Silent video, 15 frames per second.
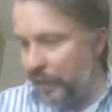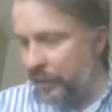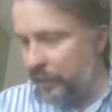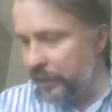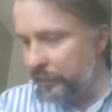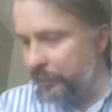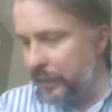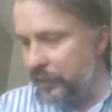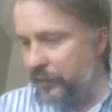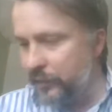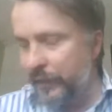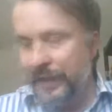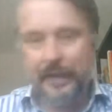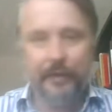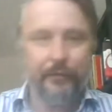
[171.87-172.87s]
Number
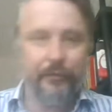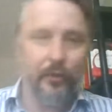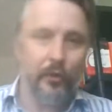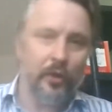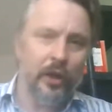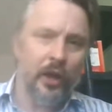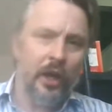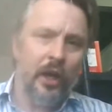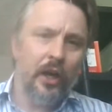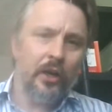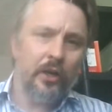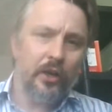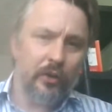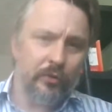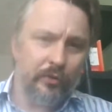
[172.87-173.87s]
24,
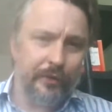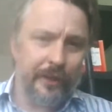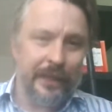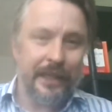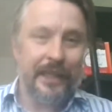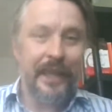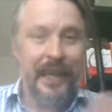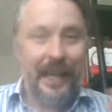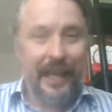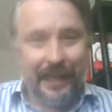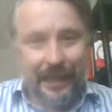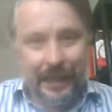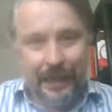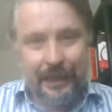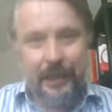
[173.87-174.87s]
Goldfinger.
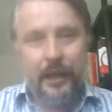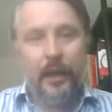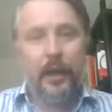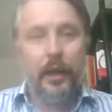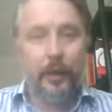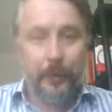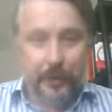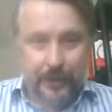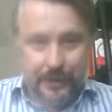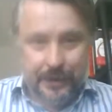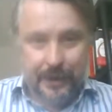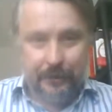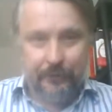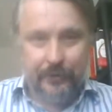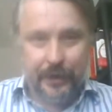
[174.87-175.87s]
Again, I'm going to
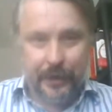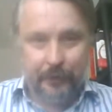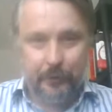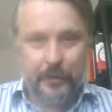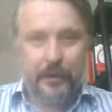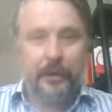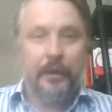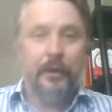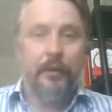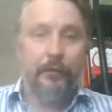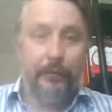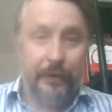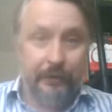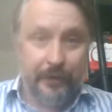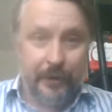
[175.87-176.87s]
get flamed.
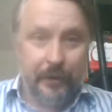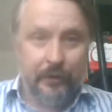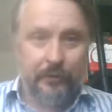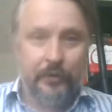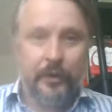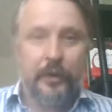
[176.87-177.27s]
Fair enough.